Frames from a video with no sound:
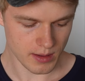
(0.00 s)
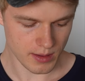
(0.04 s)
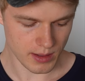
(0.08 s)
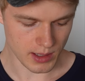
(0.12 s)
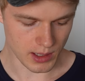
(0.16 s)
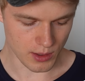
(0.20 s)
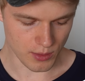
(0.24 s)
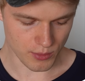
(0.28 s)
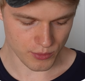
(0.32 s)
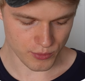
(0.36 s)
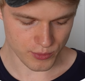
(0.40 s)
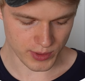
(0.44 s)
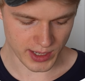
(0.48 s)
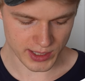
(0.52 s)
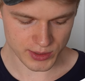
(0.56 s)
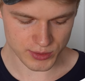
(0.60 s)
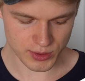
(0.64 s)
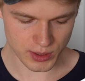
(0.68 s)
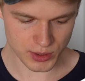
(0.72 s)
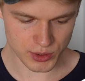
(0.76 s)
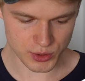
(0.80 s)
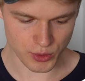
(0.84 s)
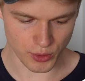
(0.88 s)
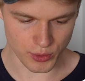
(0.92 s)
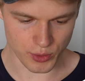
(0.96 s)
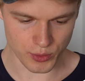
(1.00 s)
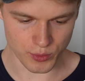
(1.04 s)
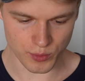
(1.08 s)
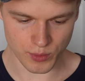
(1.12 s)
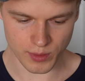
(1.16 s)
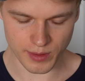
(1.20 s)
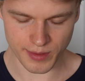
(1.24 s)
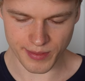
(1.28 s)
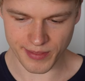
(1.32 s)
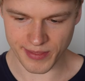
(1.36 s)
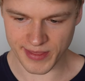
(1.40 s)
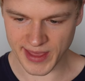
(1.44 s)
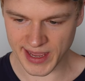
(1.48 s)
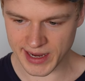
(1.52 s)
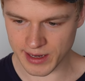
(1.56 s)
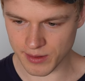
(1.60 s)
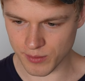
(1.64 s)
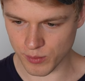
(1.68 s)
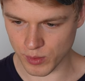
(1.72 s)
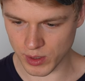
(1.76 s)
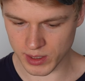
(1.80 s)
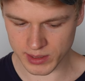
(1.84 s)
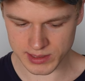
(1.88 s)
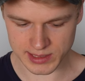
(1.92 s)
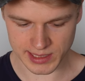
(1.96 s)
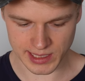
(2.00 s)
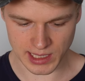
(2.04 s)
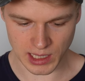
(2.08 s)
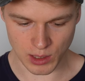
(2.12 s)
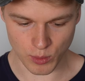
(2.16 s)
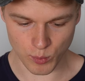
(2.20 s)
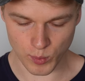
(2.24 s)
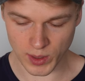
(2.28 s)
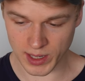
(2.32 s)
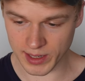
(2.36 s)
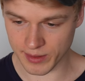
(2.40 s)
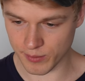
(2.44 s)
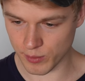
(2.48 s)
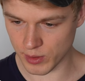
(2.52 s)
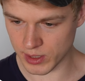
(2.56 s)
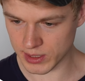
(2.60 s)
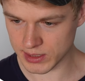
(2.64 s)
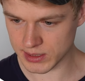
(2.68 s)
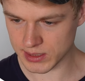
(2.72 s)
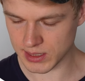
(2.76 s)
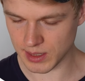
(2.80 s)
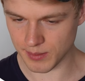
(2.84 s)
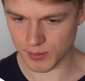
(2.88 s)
Now, to actually show you that it works and how well it works,